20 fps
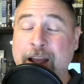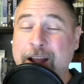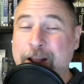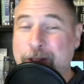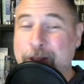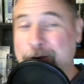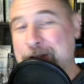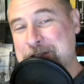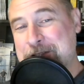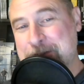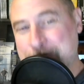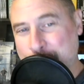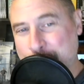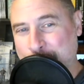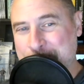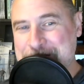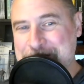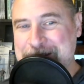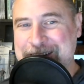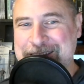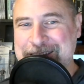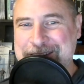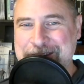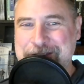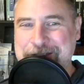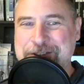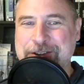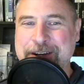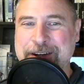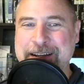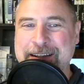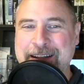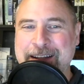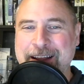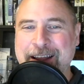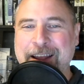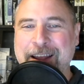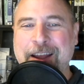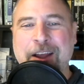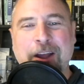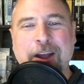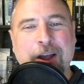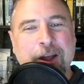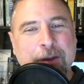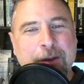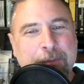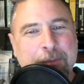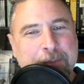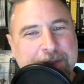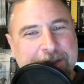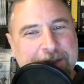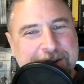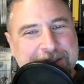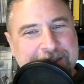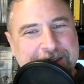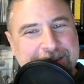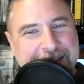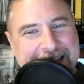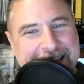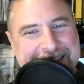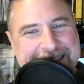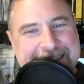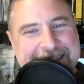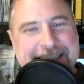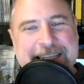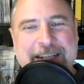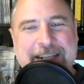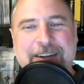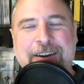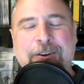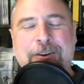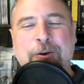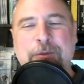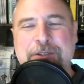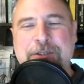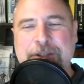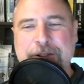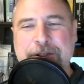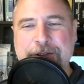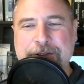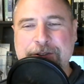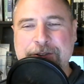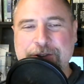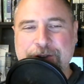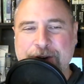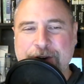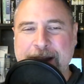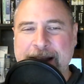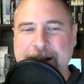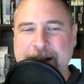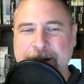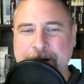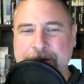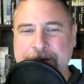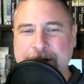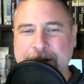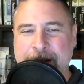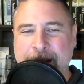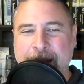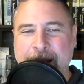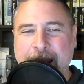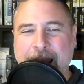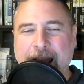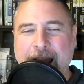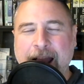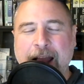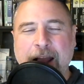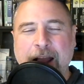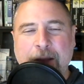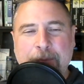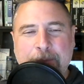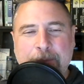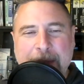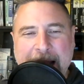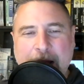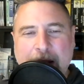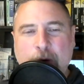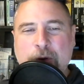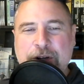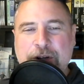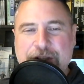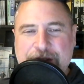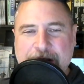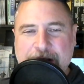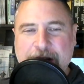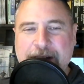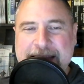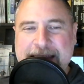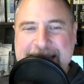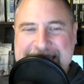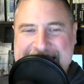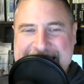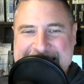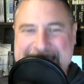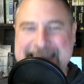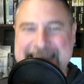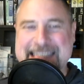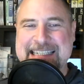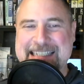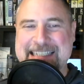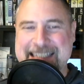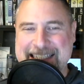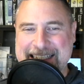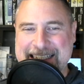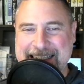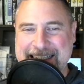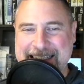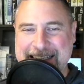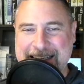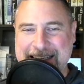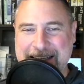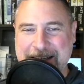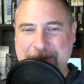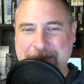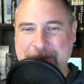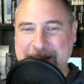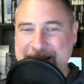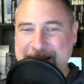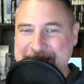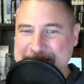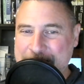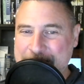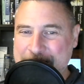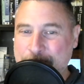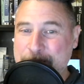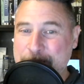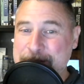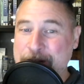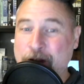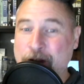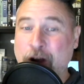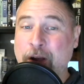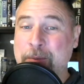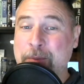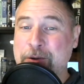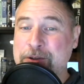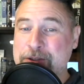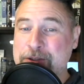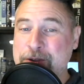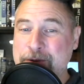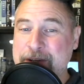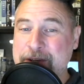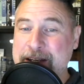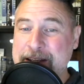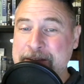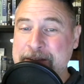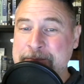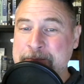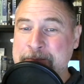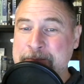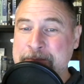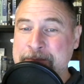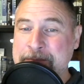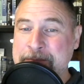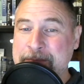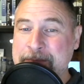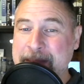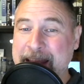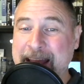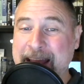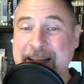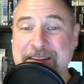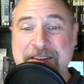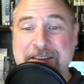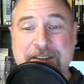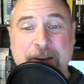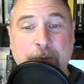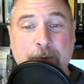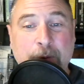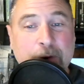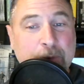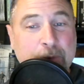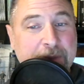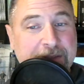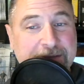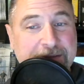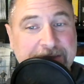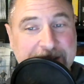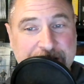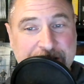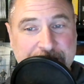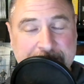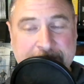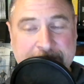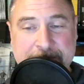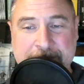The rest, of course, is history. But there's a lesson here I don't want you to lose track of. PowerShell exists because there was an opportunity and someone with vision.